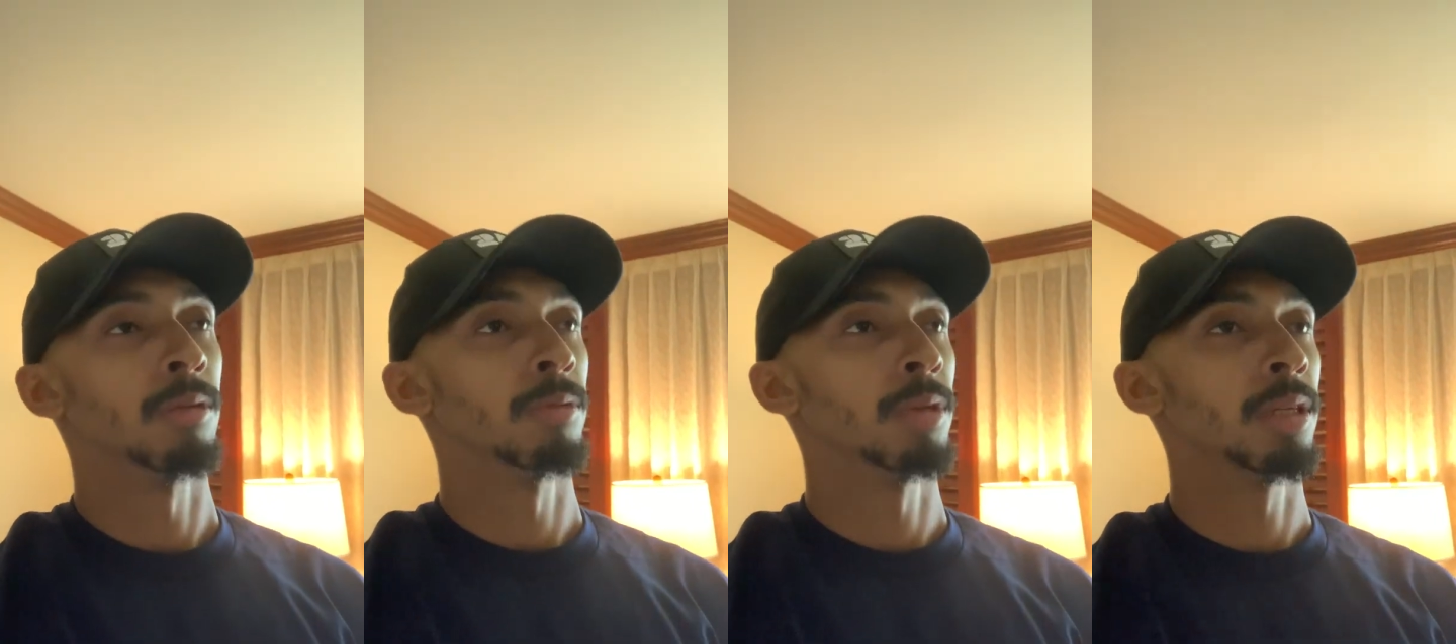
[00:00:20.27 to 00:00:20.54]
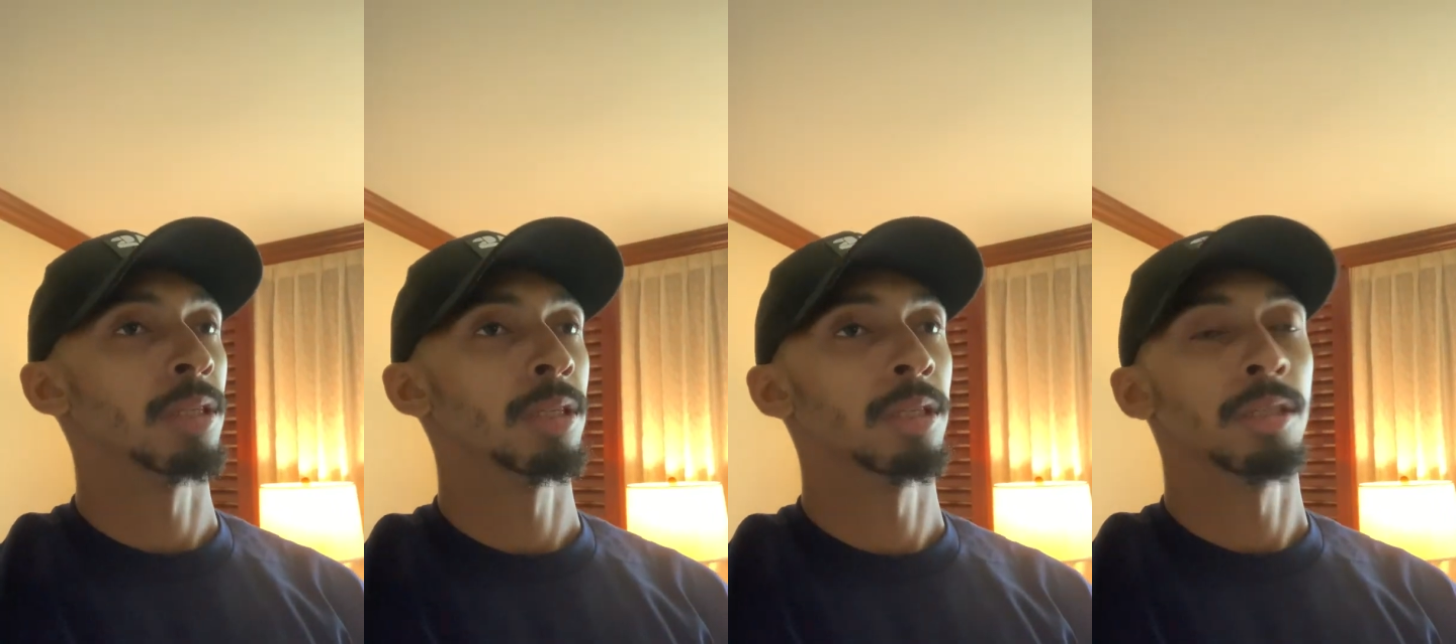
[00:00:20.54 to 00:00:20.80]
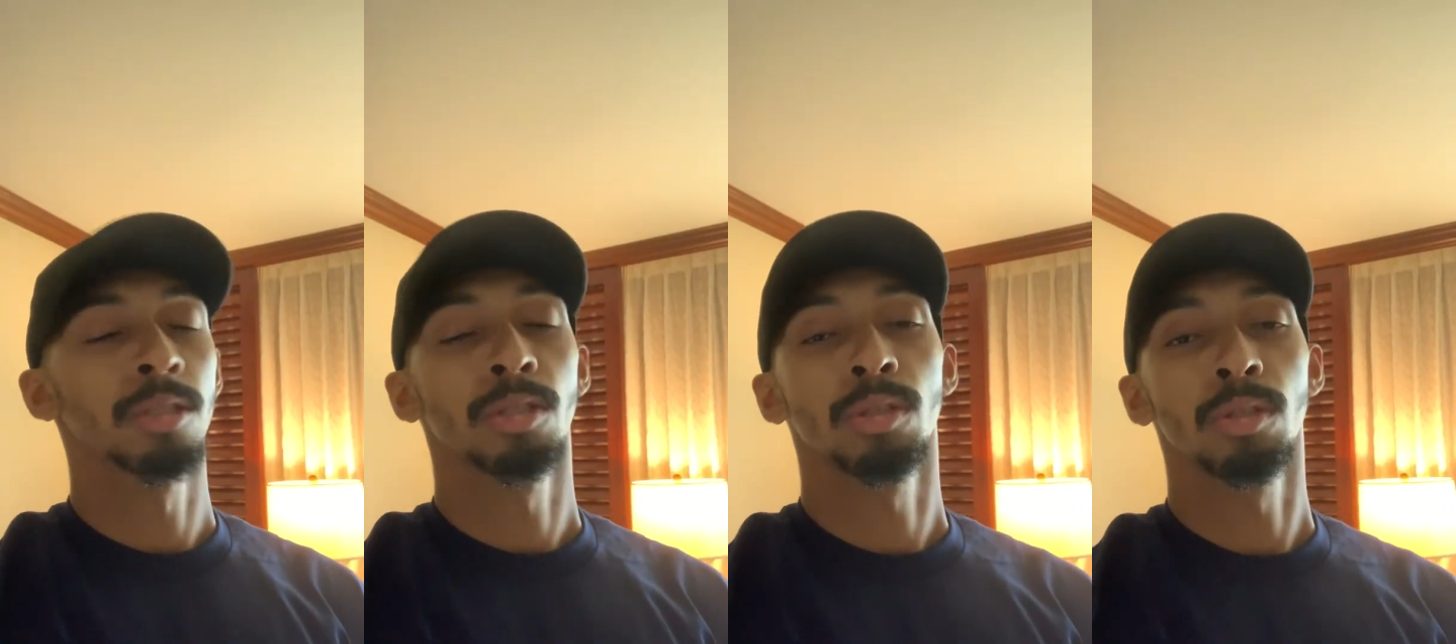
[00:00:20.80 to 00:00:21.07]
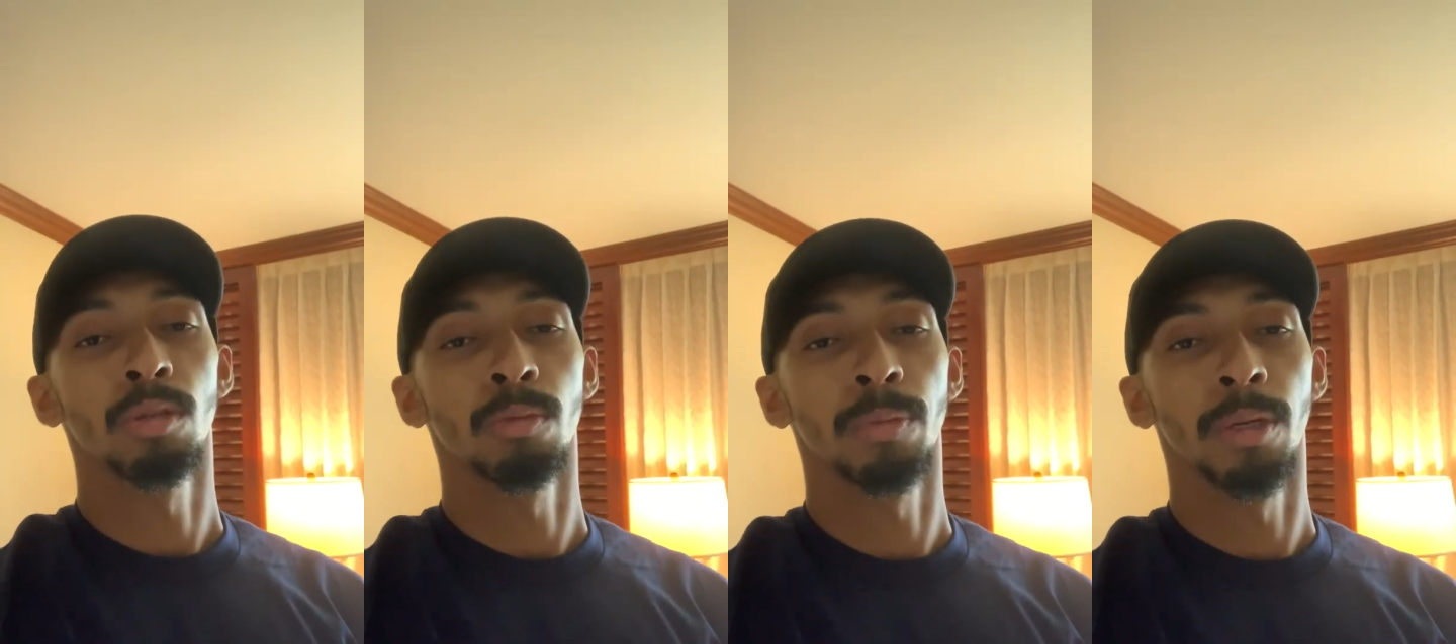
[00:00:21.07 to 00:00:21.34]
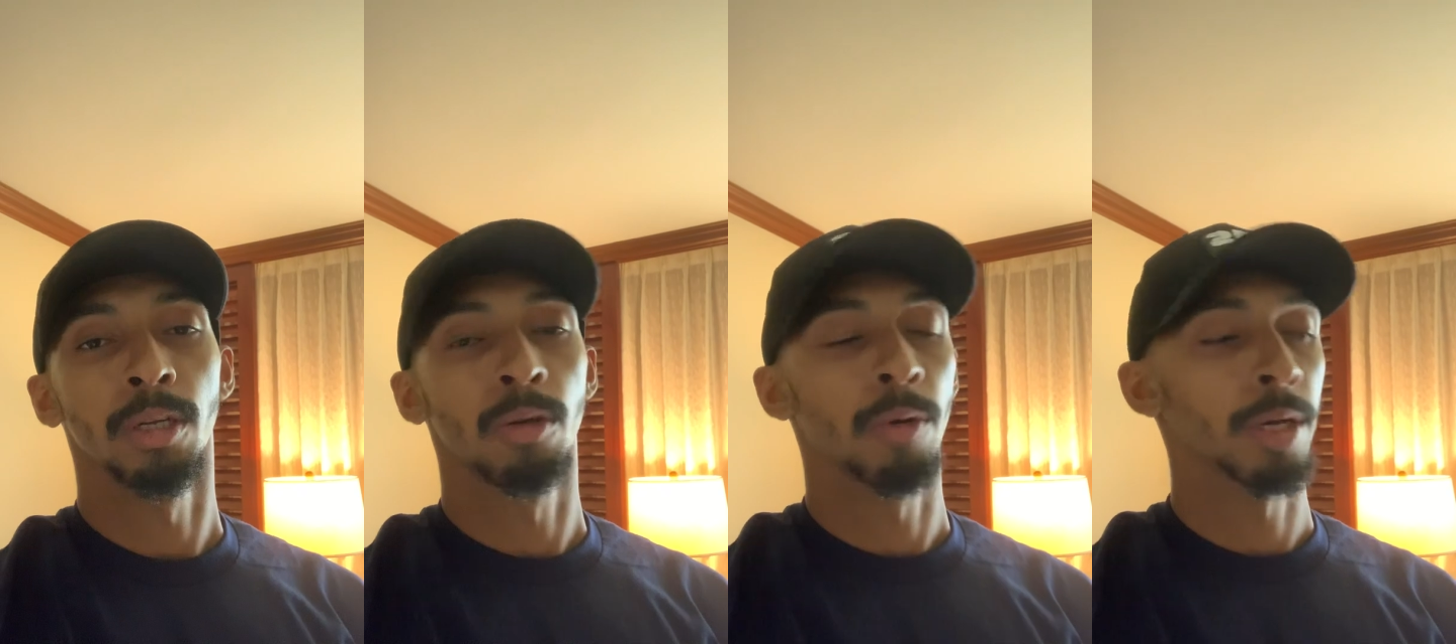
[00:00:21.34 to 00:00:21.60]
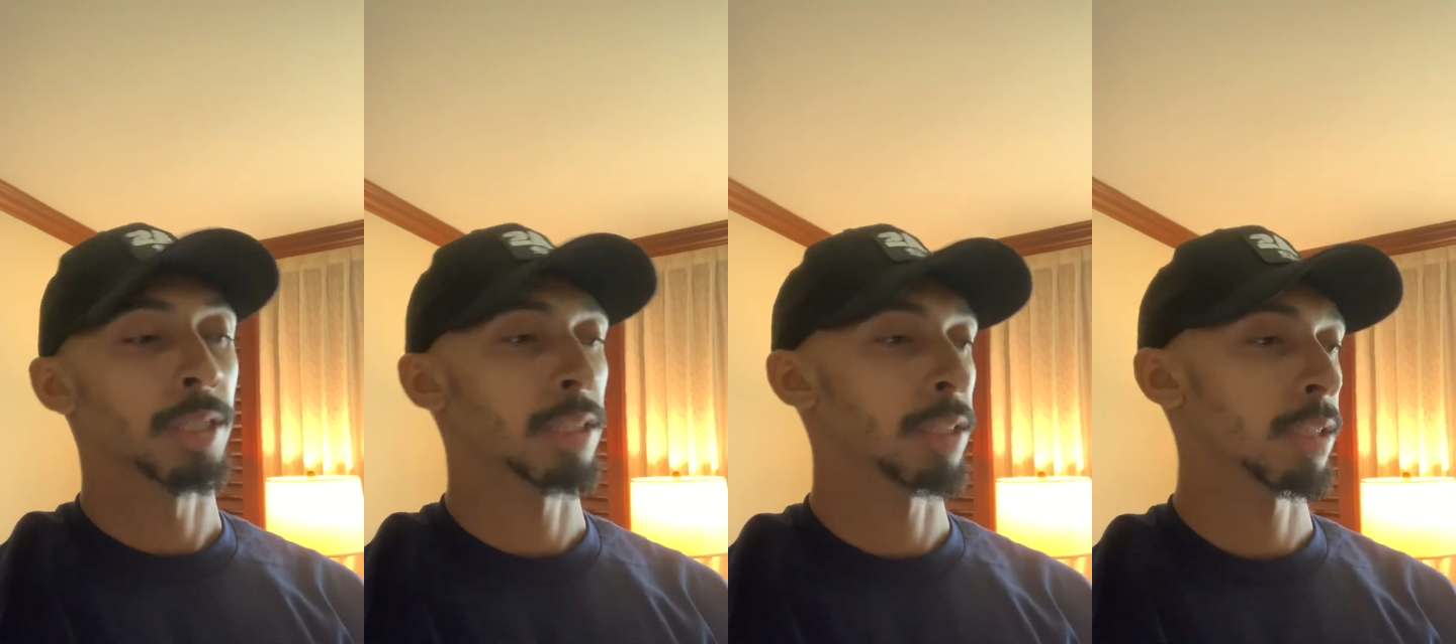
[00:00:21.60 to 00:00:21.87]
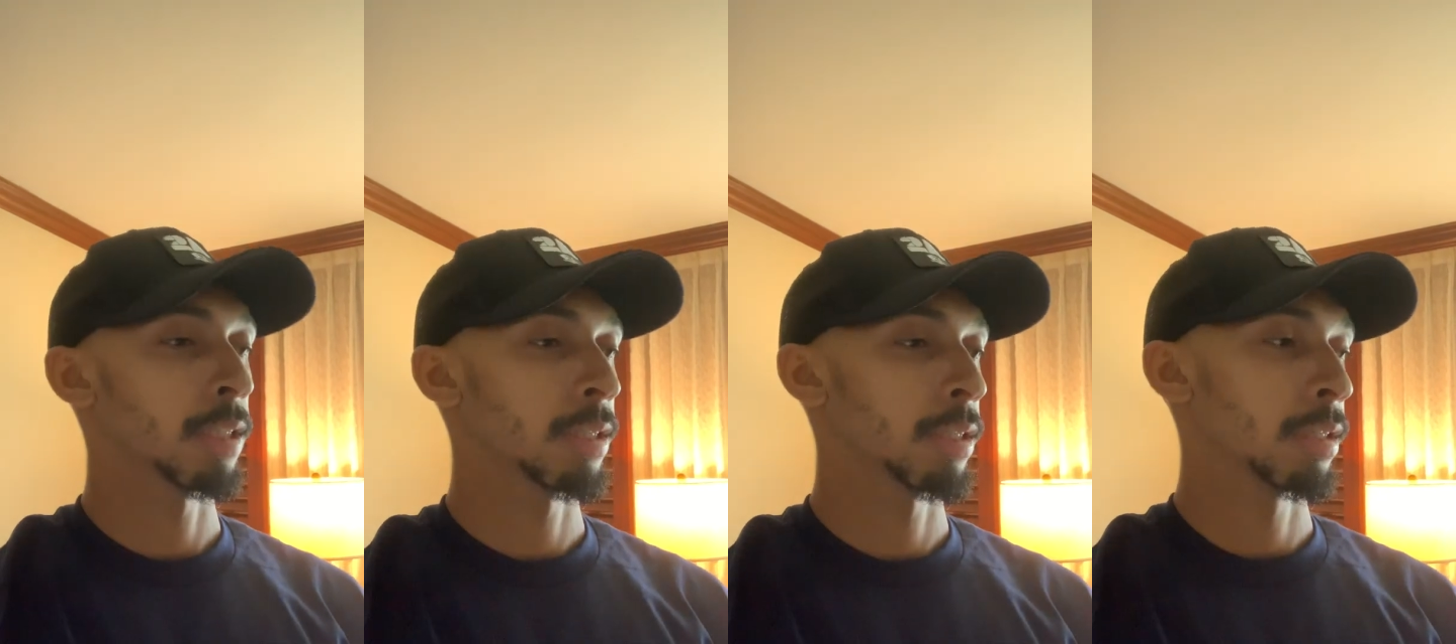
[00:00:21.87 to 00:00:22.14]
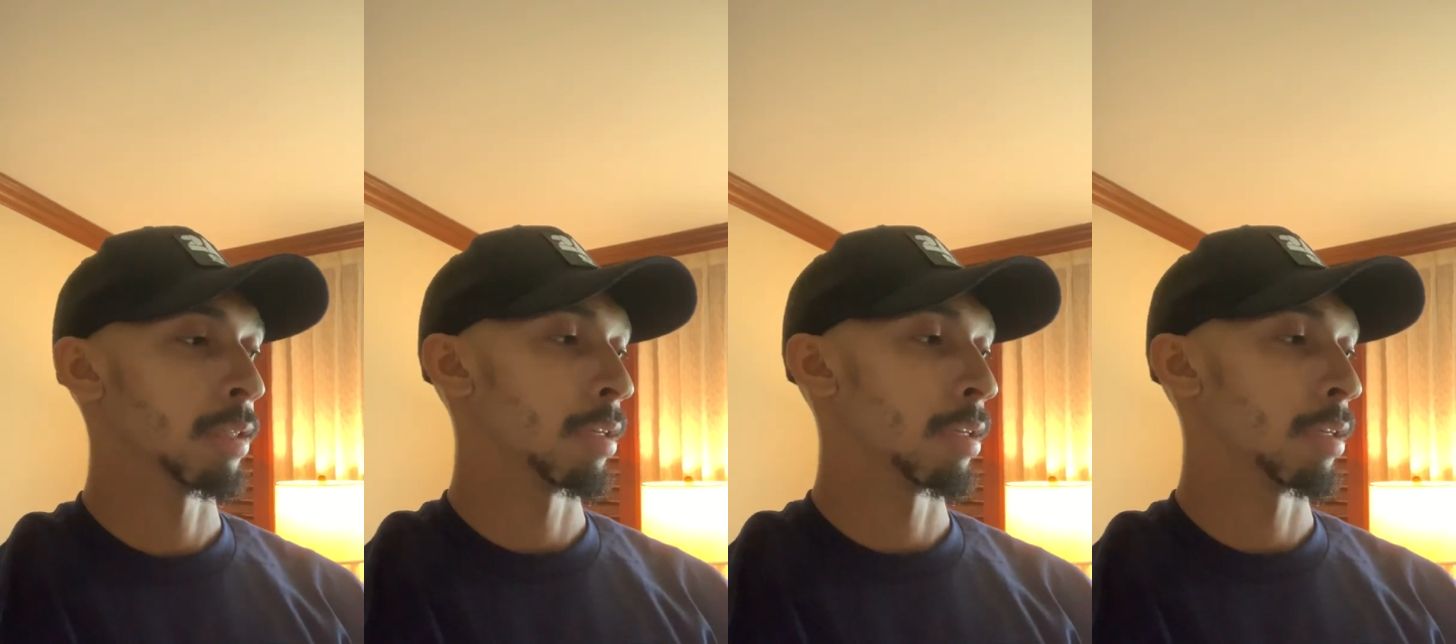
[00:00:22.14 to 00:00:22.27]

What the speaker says: really stupid question.